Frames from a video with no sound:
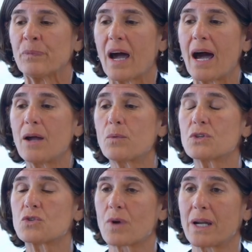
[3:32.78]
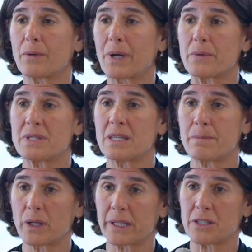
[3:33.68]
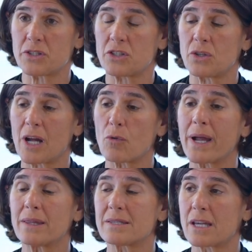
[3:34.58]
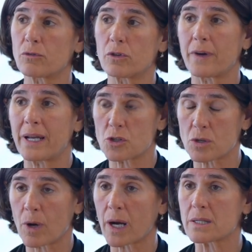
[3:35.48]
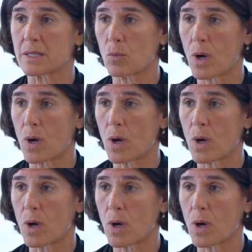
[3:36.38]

I was running, when I was at the Milken Institute, I ran the Center for Financial Markets in